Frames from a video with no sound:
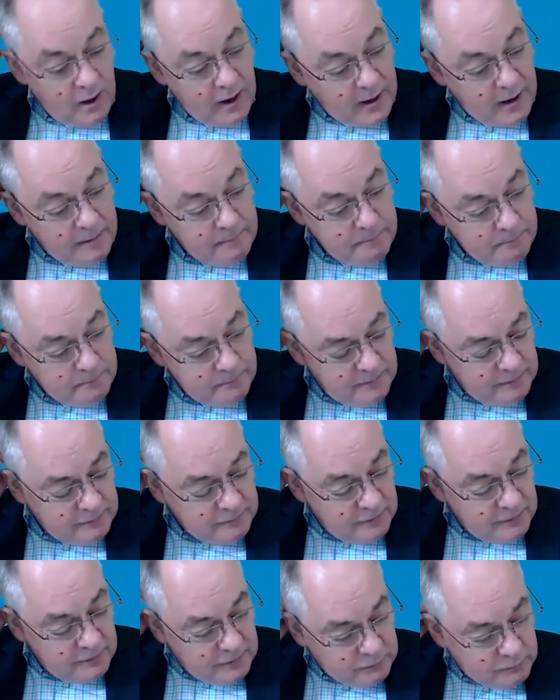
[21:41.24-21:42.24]
Isn't
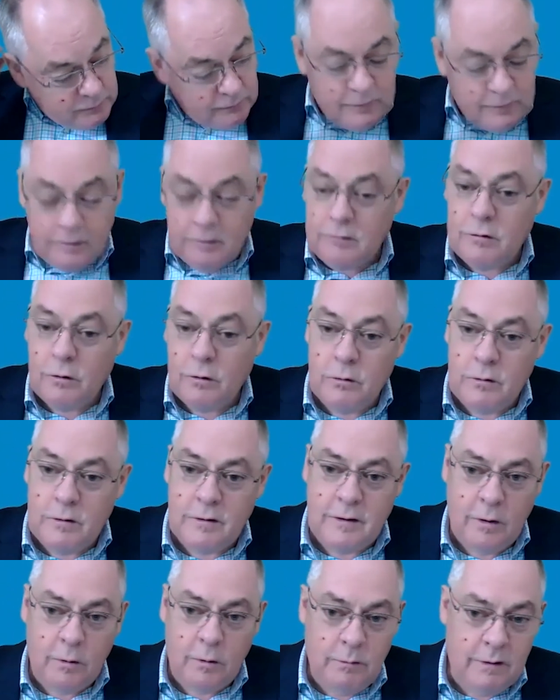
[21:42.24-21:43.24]
it interesting too that
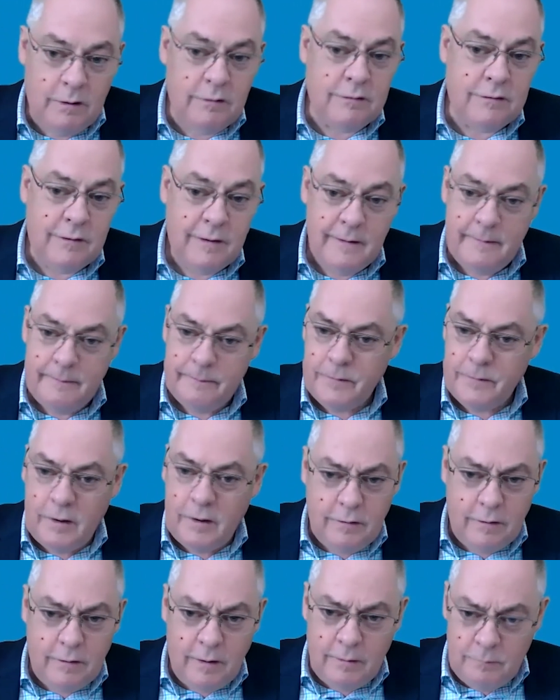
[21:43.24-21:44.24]
there is,
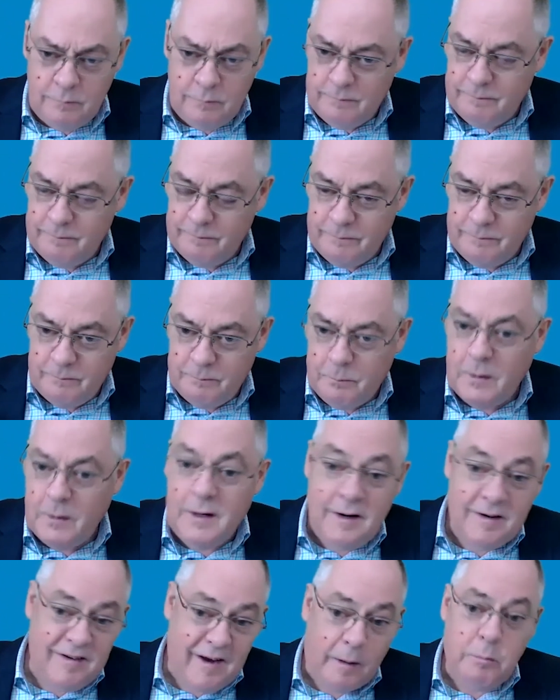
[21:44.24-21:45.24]
and being
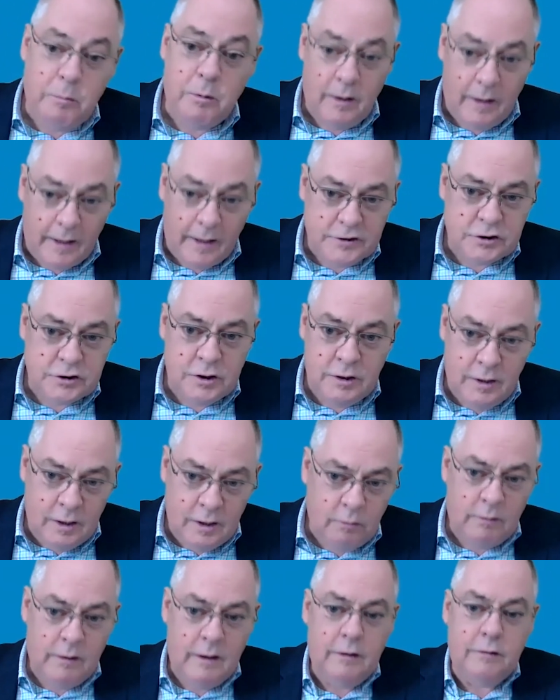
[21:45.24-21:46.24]
a double election
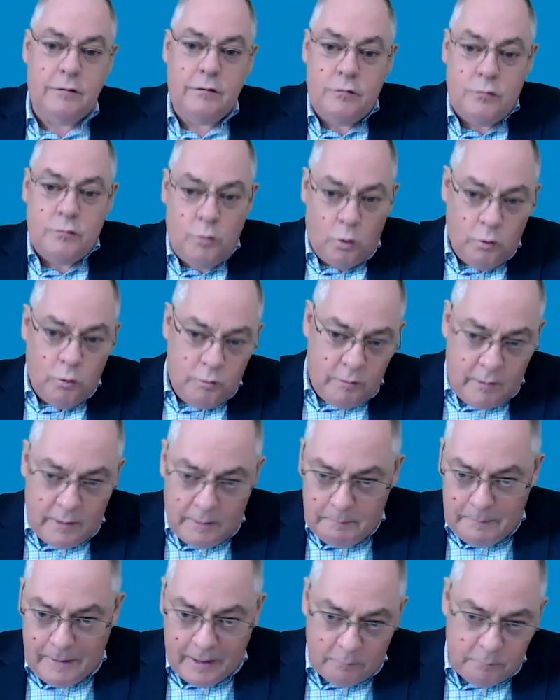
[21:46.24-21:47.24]
year, an extraordinary
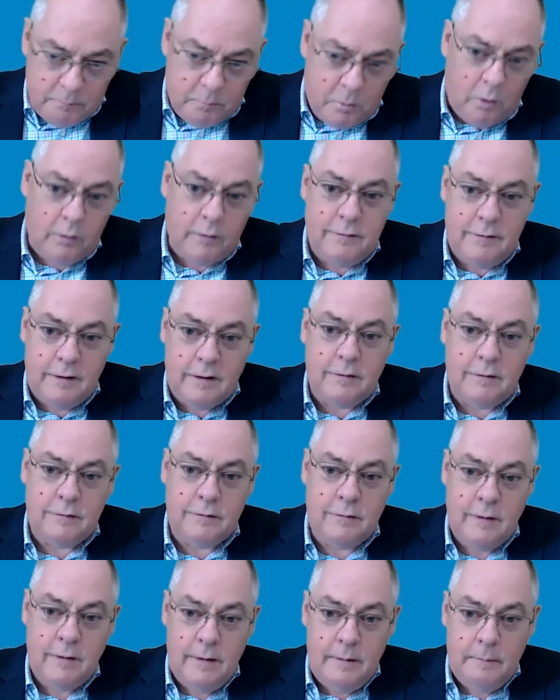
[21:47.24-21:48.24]
amount of
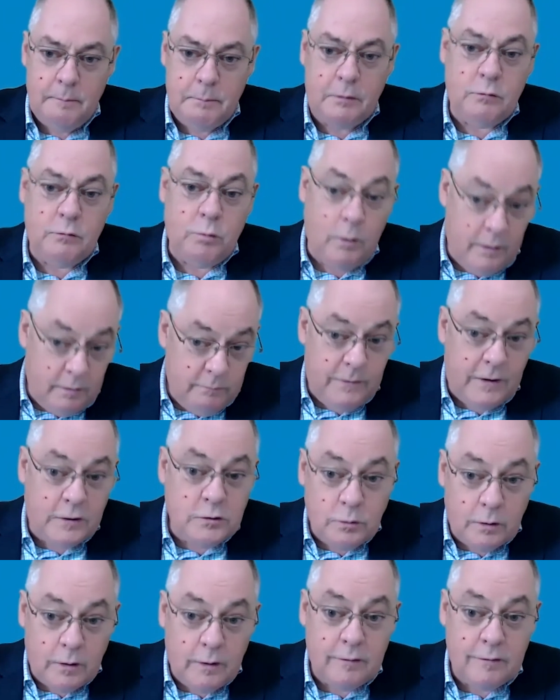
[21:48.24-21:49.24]
politics between
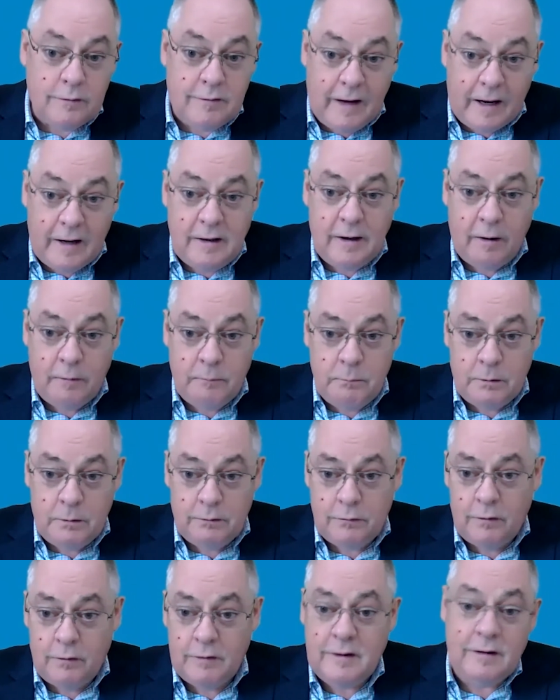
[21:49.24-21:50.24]
federal and state
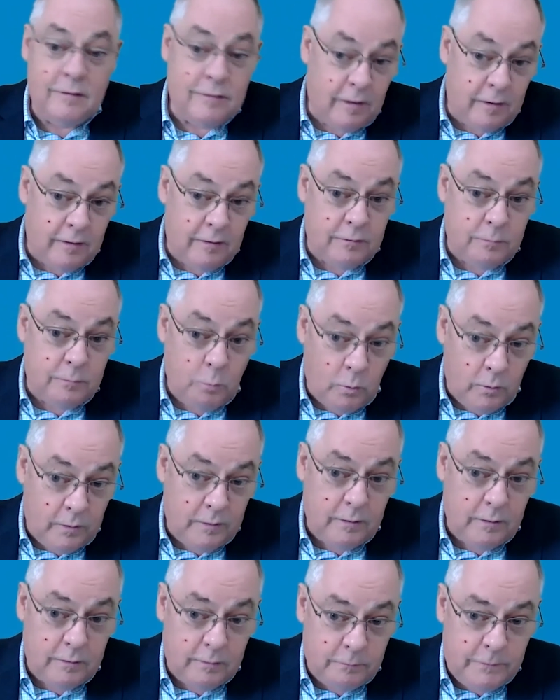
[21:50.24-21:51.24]
governments. I did see this morning
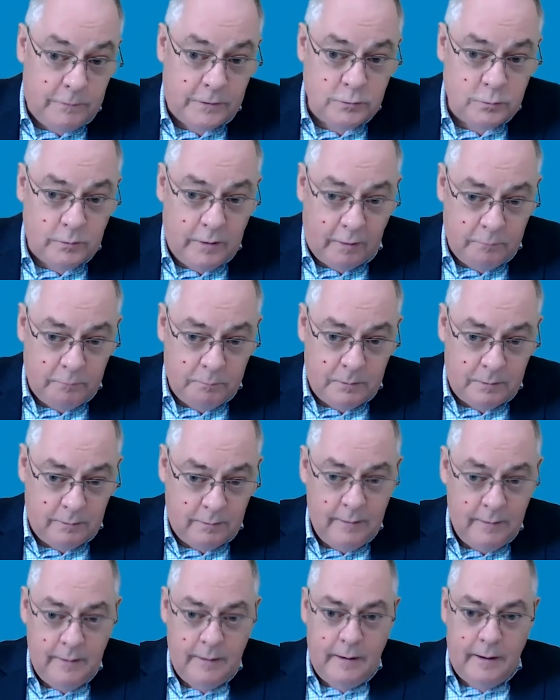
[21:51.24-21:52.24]
that the federal government
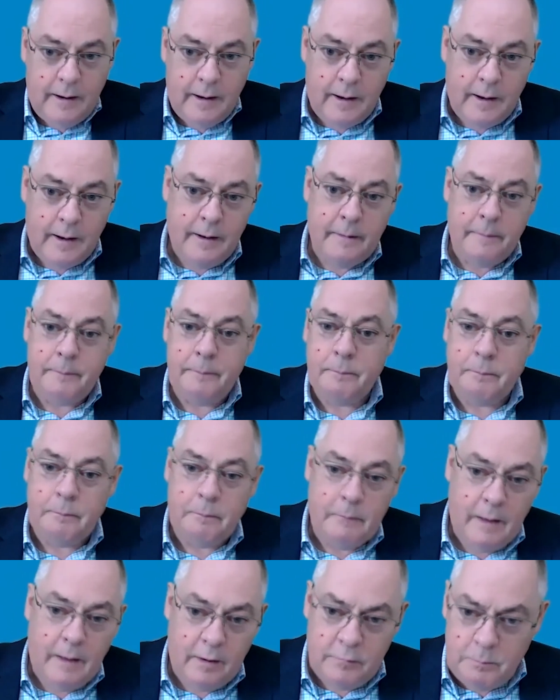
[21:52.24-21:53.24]

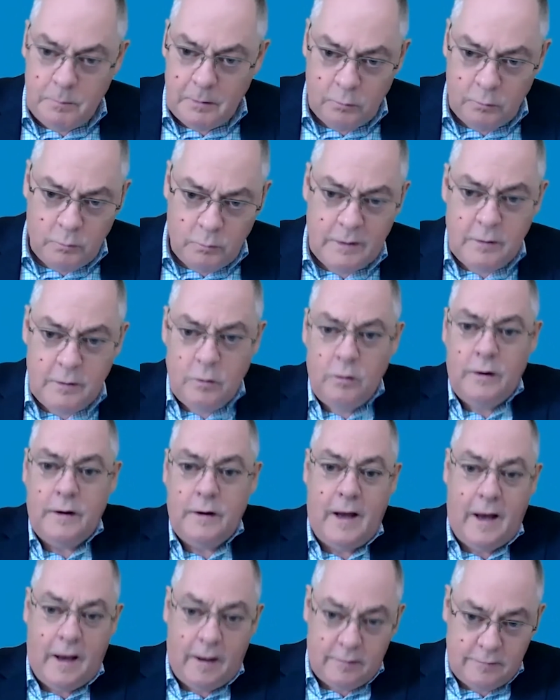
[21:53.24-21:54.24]
has been critical and
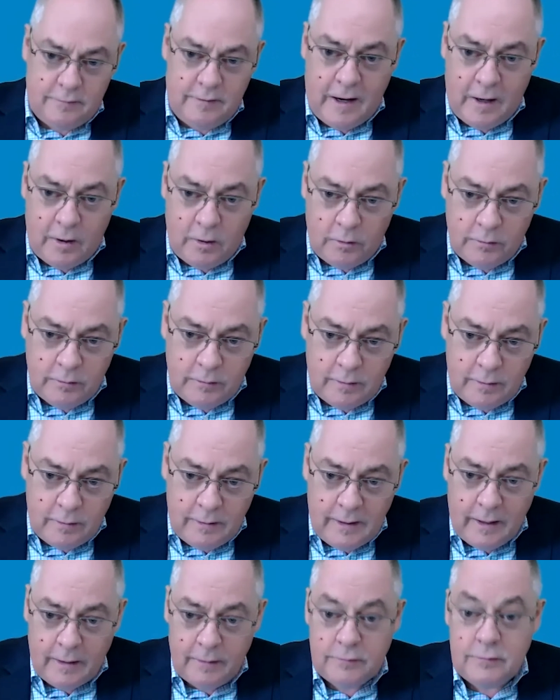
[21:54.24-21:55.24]
cast doubt on
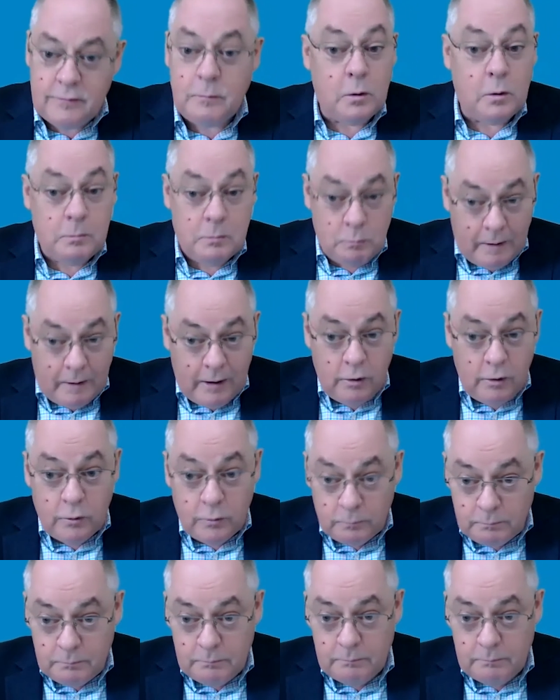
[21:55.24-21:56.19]
the suburban rail loop